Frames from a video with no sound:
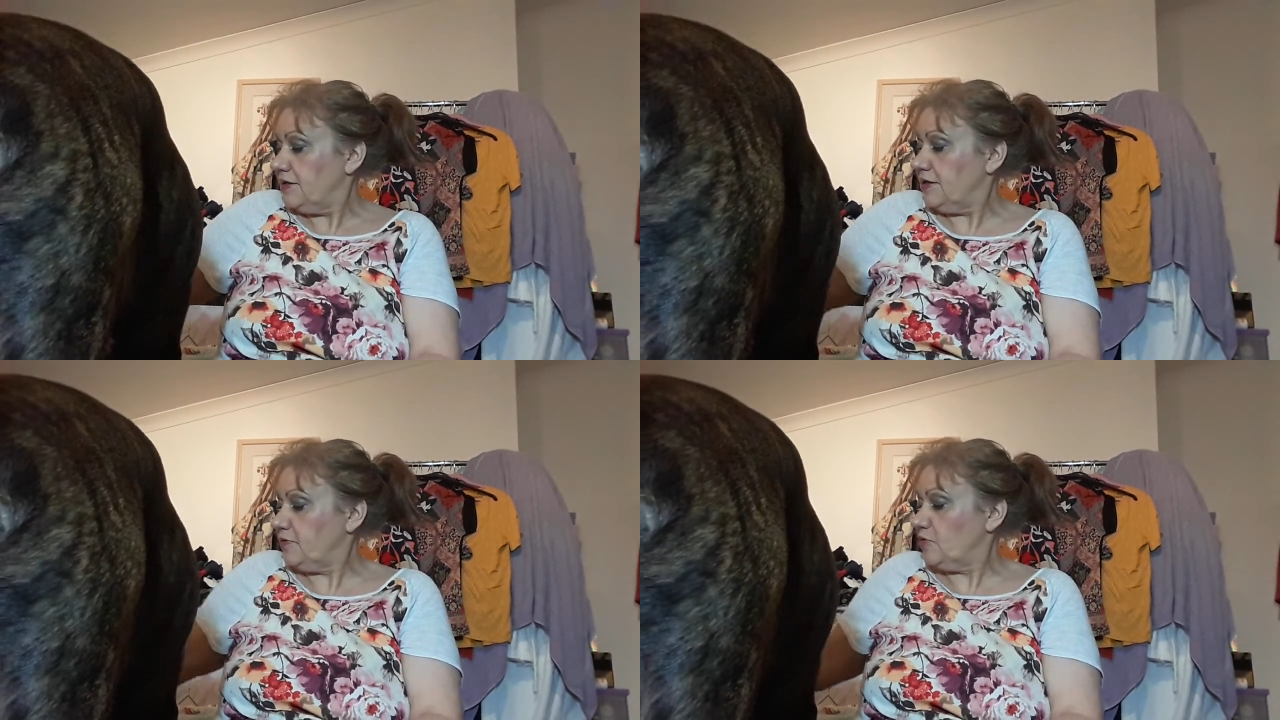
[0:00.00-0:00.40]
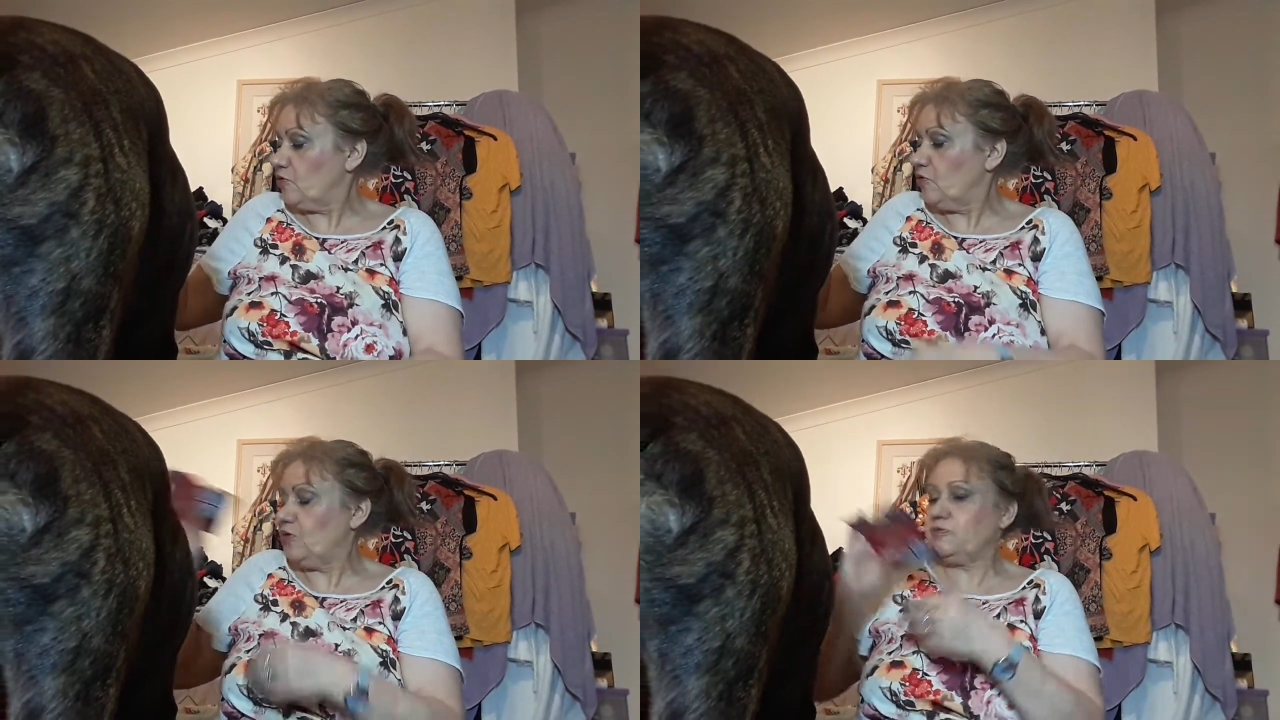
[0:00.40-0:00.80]
here we
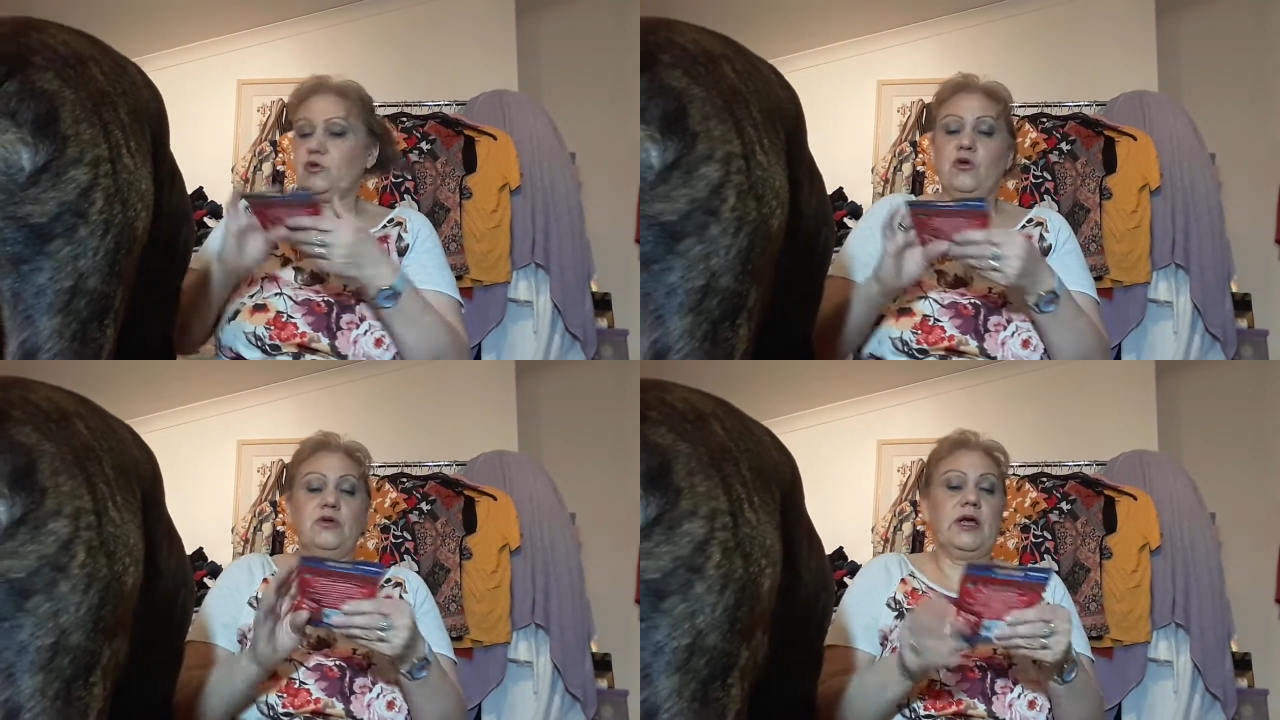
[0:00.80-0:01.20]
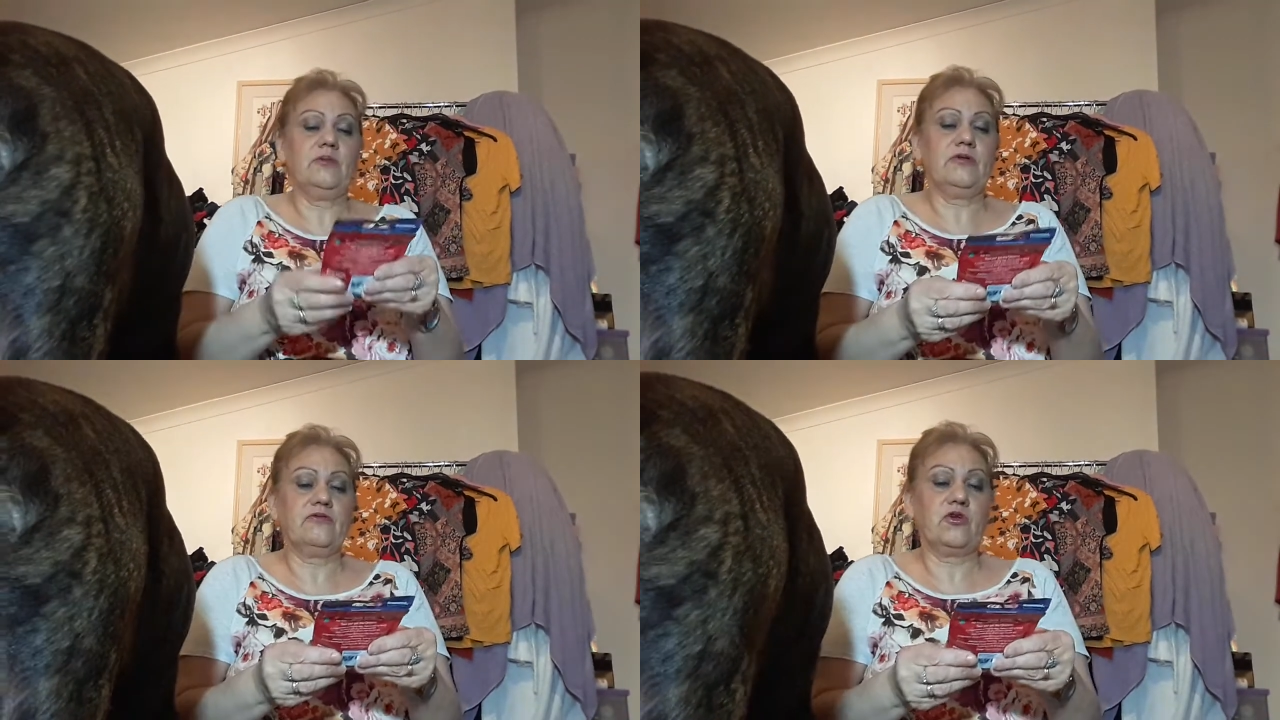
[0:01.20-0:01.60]
go. What have we got?
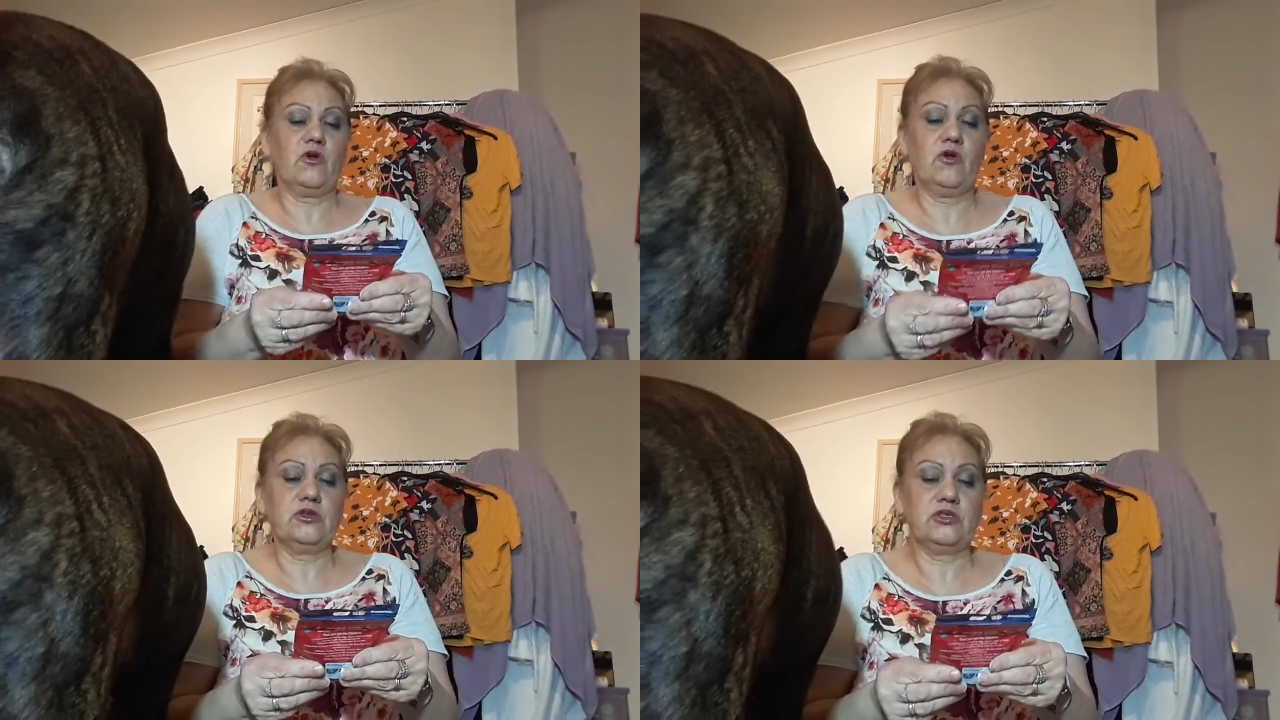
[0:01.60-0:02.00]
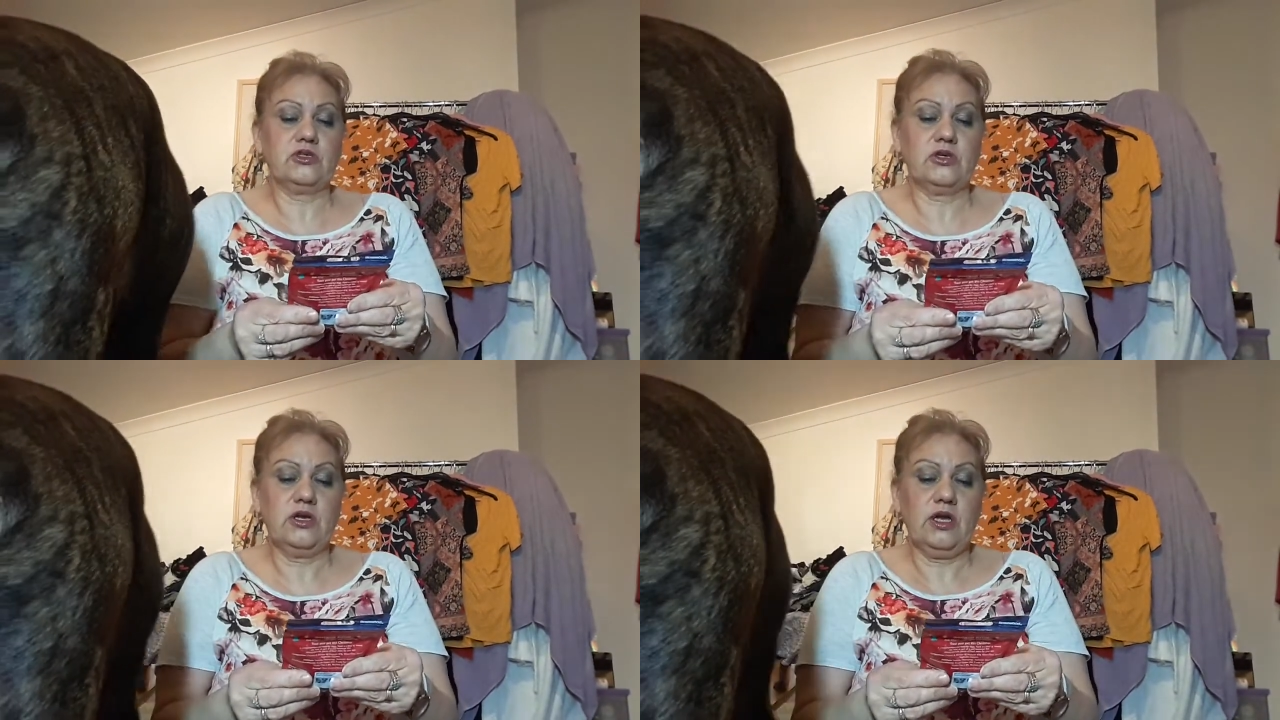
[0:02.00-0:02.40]
And we've got